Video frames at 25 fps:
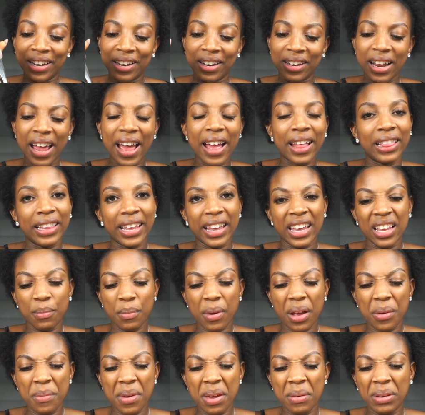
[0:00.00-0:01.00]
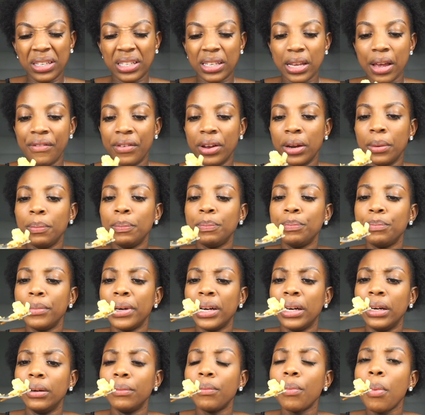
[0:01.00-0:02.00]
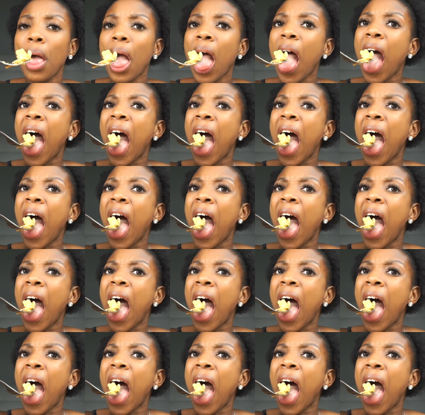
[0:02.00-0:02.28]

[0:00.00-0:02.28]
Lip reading: Not late, maybe 7, but